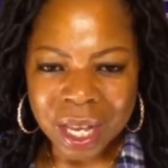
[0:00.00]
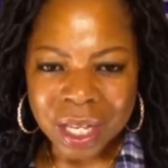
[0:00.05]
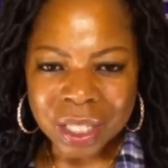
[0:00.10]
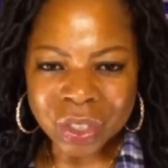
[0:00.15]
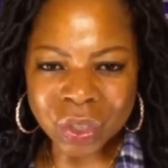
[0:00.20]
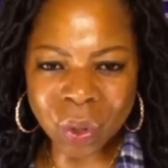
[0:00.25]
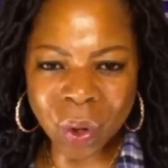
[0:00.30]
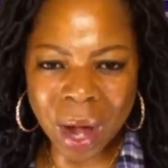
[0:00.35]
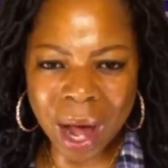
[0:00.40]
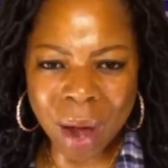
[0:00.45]

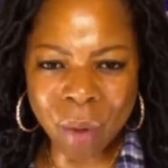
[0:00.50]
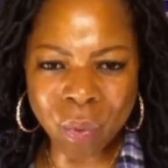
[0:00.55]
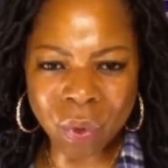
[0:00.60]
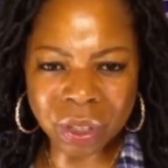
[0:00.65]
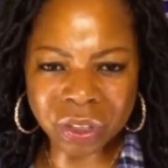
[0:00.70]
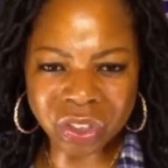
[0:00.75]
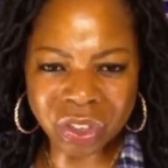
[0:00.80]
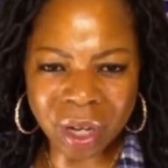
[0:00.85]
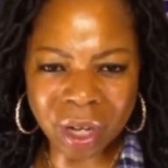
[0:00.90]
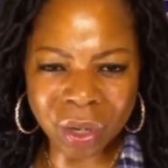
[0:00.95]
So I
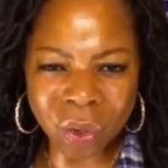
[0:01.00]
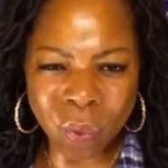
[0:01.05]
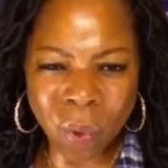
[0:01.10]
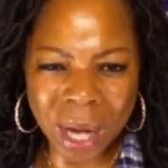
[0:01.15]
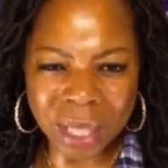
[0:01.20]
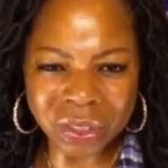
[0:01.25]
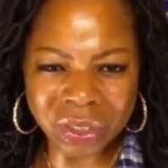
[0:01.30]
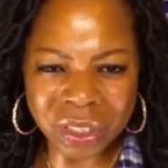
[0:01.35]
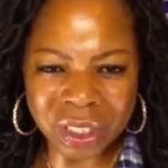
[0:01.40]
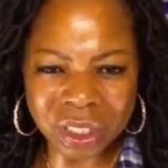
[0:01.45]
want y'all to
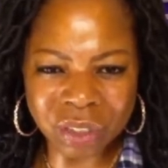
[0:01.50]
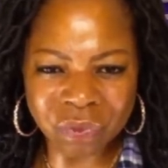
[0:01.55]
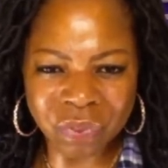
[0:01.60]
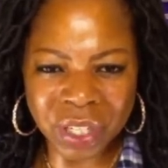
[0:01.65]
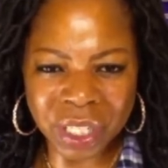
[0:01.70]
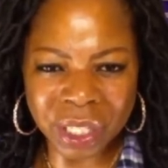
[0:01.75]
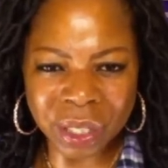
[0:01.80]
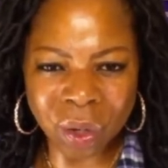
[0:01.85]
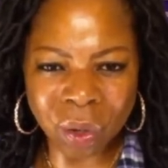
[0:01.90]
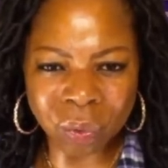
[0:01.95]
watch this
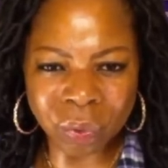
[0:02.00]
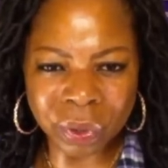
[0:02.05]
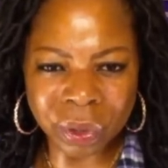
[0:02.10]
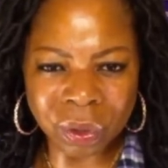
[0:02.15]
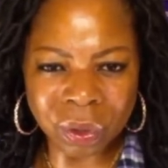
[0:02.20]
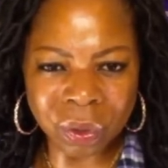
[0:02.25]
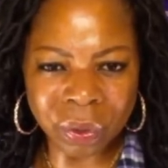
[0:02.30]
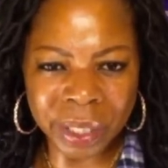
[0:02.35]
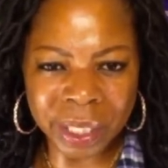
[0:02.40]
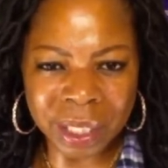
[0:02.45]
video real
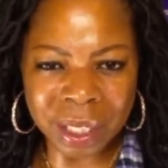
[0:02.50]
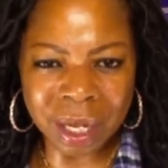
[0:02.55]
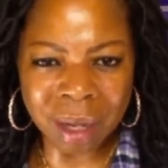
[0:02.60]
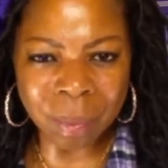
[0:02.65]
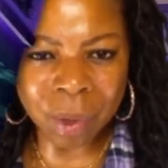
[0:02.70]
quick. Come